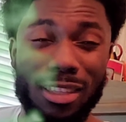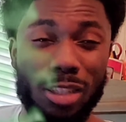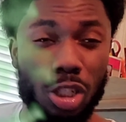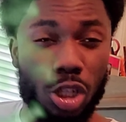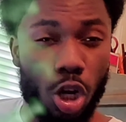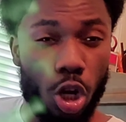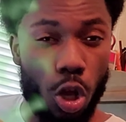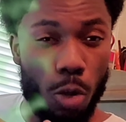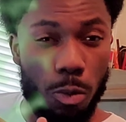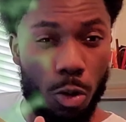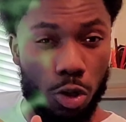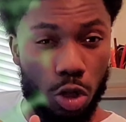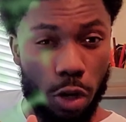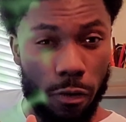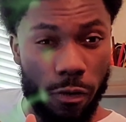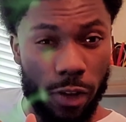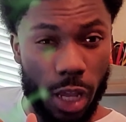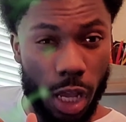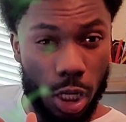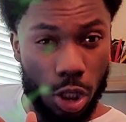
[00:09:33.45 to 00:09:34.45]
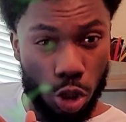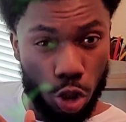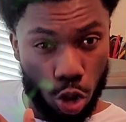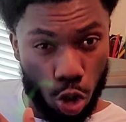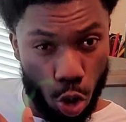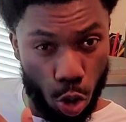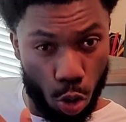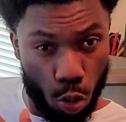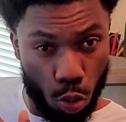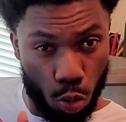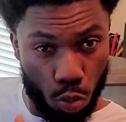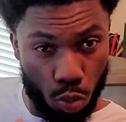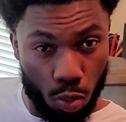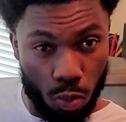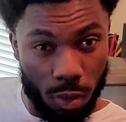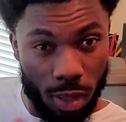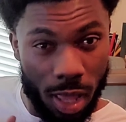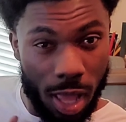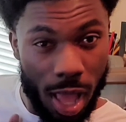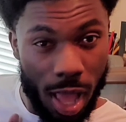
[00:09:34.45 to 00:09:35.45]
Turn your post notifications
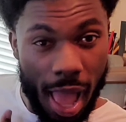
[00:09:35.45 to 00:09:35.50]
on.